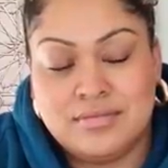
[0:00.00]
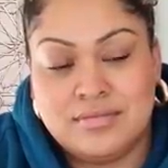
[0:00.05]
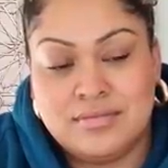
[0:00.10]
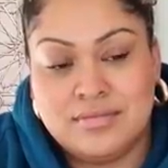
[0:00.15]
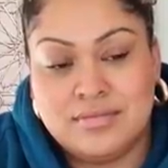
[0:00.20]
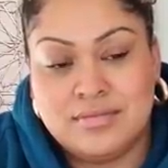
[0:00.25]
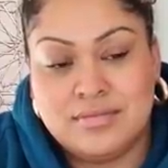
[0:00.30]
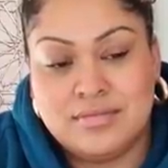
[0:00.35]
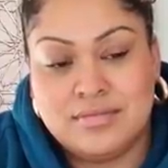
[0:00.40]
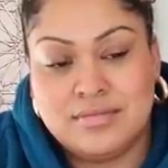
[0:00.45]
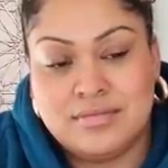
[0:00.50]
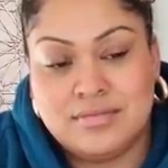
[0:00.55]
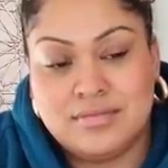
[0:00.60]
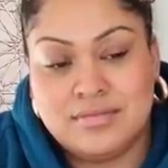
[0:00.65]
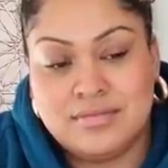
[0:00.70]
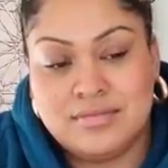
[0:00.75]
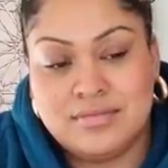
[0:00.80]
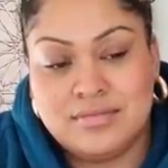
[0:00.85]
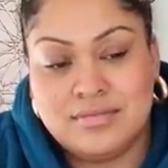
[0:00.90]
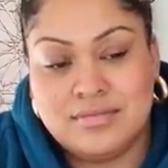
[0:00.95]

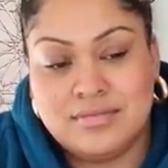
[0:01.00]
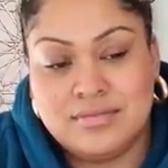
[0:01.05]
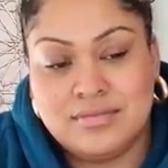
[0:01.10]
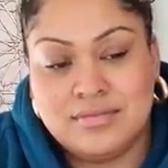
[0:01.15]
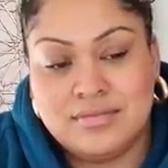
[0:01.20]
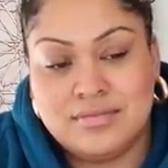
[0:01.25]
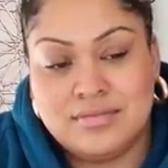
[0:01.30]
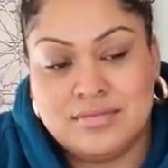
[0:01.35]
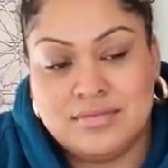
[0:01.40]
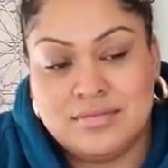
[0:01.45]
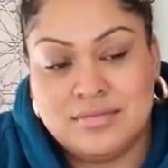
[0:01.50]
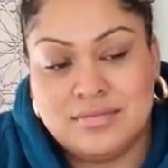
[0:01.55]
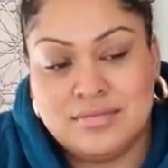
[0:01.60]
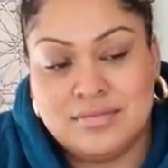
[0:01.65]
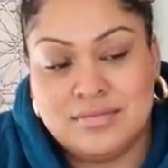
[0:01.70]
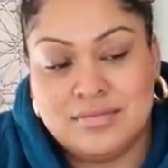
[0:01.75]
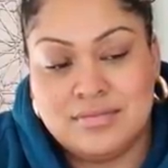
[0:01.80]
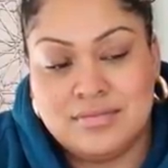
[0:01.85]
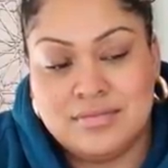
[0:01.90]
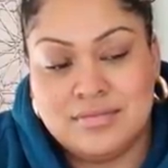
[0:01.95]

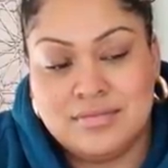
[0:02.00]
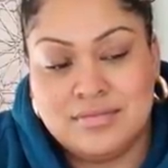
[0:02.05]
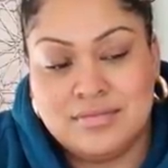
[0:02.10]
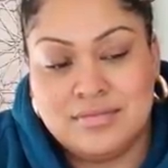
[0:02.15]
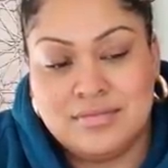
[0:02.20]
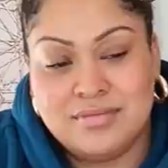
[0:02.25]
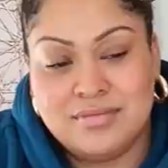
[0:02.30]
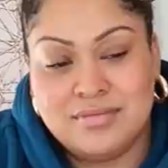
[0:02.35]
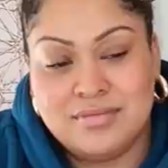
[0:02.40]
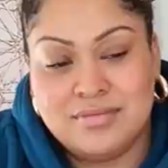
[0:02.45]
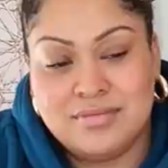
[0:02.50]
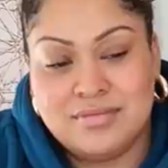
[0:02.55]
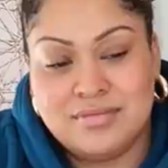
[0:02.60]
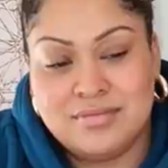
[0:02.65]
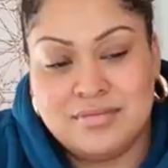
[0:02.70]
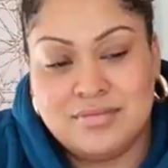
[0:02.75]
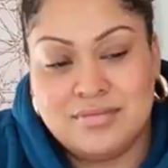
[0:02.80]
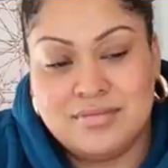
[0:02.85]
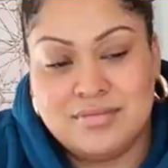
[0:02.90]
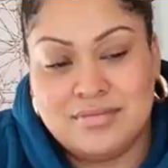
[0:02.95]

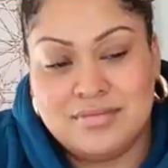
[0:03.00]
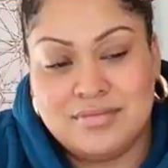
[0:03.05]
This person isn't speaking.